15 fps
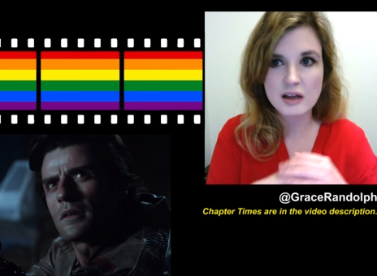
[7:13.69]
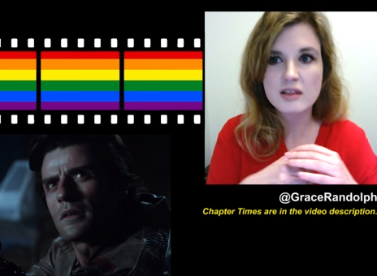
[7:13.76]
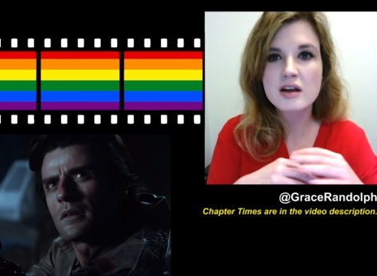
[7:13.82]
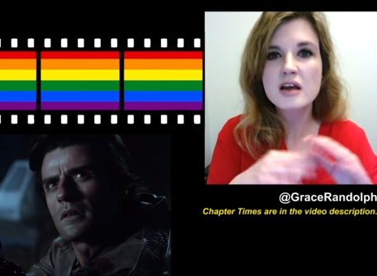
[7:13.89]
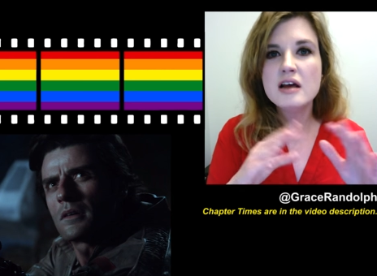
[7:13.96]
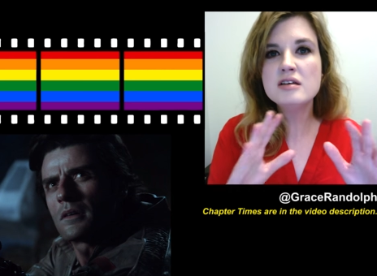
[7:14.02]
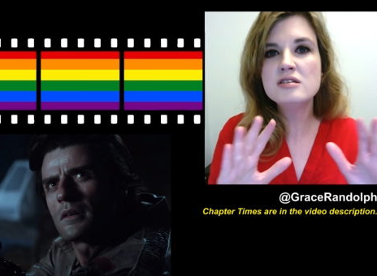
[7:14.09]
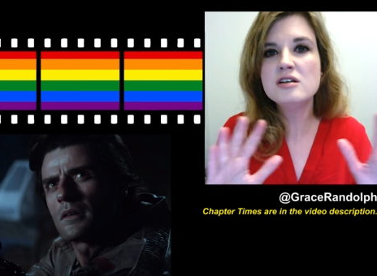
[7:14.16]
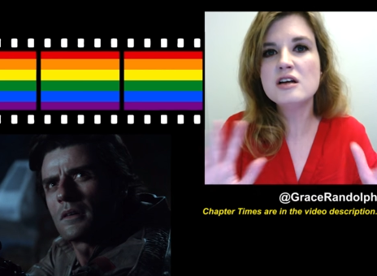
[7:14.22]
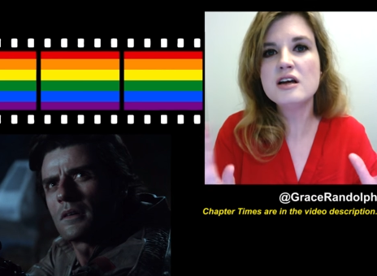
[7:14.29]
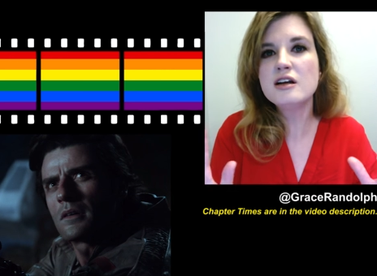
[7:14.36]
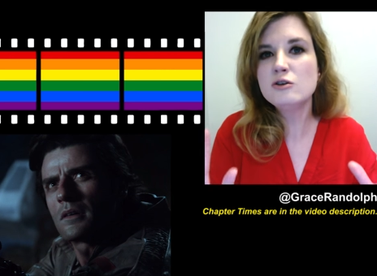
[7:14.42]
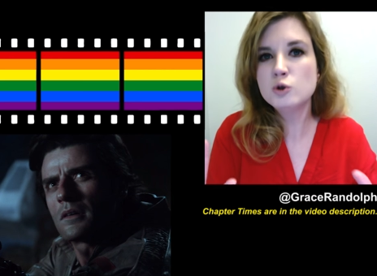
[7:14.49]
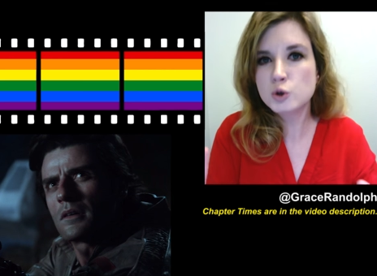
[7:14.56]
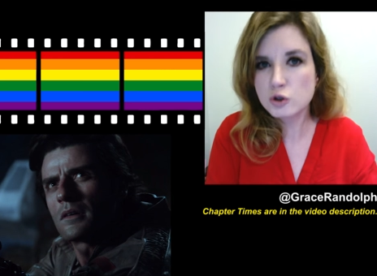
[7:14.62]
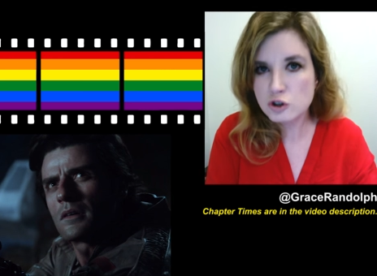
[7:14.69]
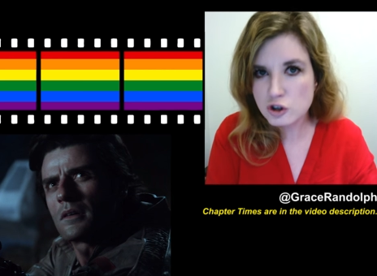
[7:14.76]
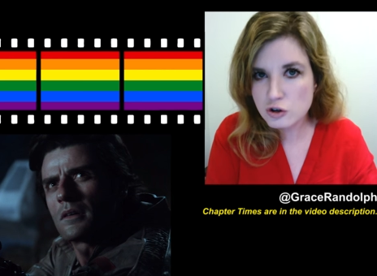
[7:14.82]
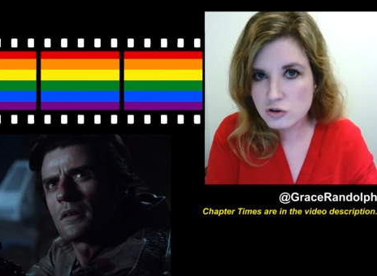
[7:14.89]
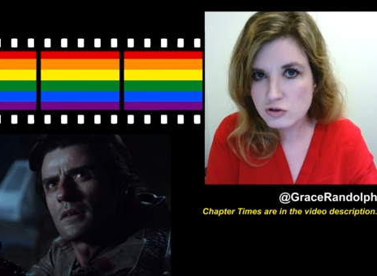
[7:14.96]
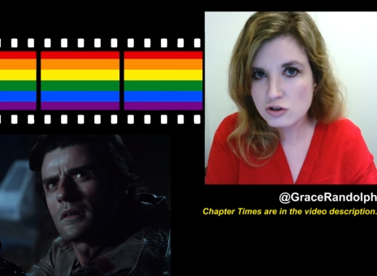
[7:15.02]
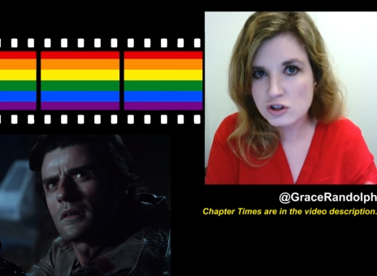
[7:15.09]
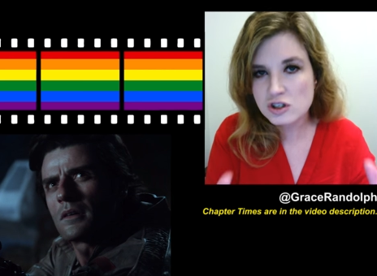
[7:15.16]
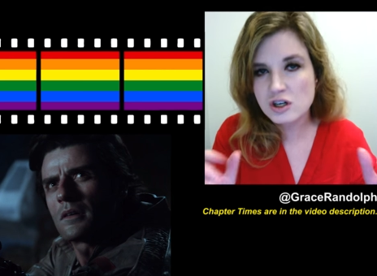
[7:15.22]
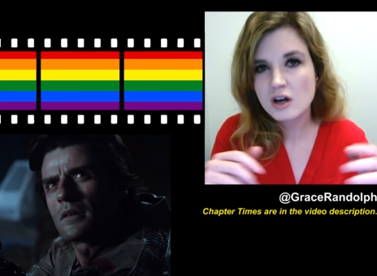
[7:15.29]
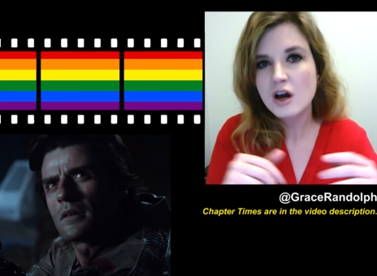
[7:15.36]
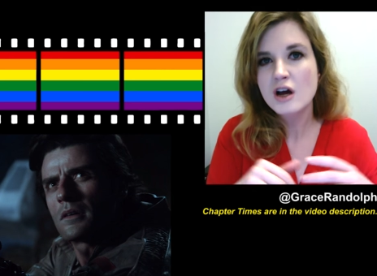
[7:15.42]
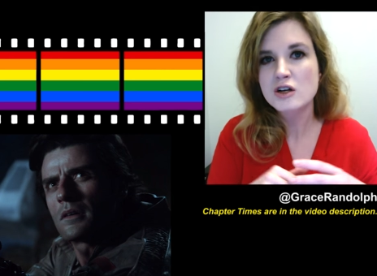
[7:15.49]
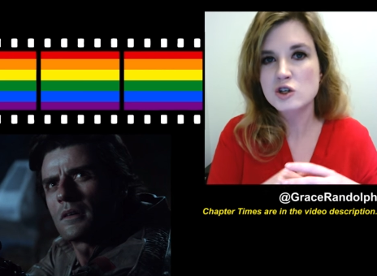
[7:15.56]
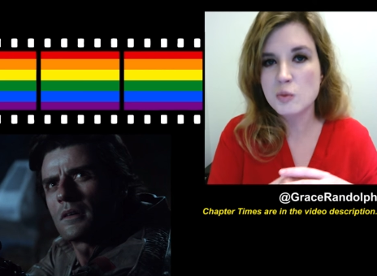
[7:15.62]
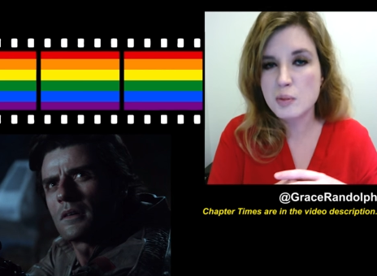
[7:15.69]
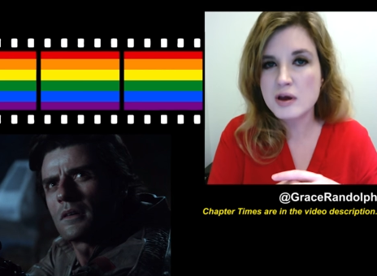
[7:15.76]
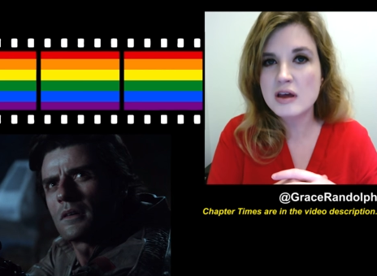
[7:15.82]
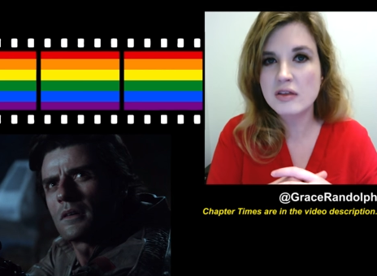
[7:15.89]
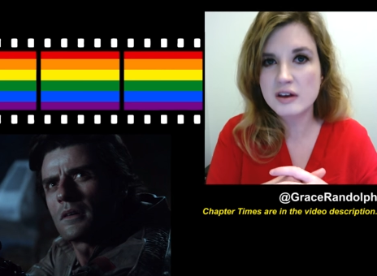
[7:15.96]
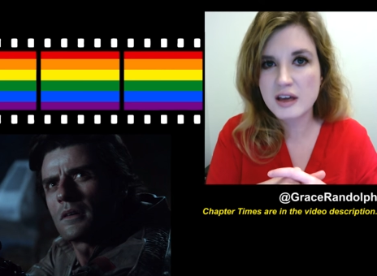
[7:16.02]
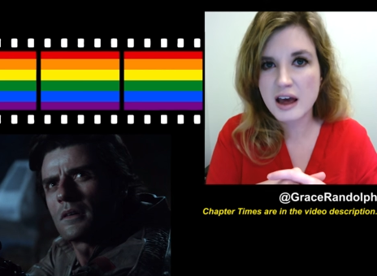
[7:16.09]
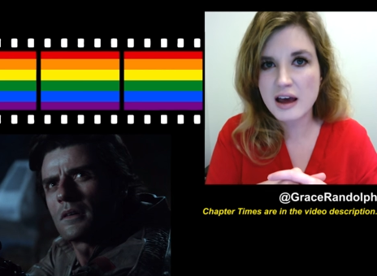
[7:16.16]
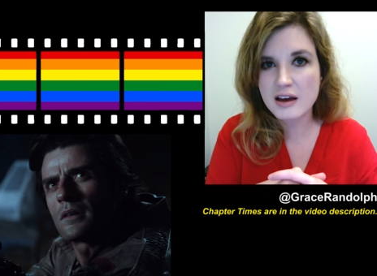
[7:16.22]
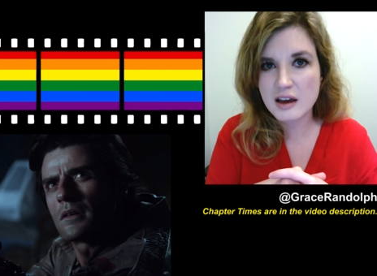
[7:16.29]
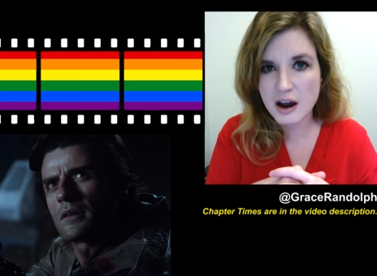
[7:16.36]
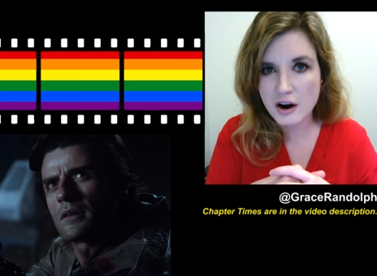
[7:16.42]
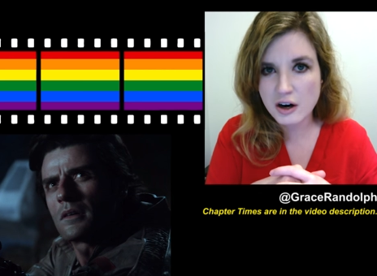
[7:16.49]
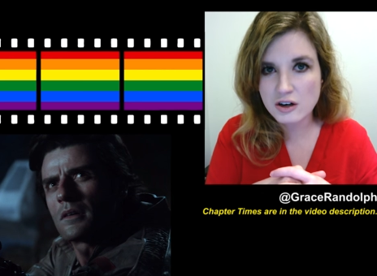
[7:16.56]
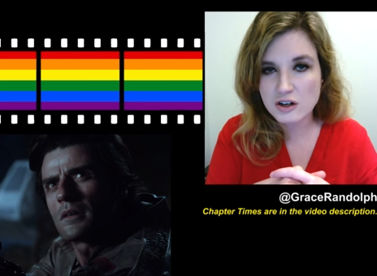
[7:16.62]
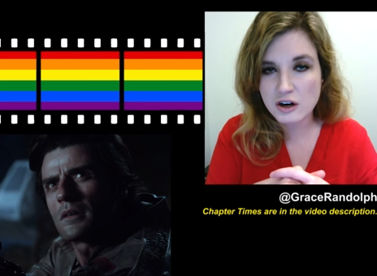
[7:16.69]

Speaker 1: that isn't introduced to be the gay character.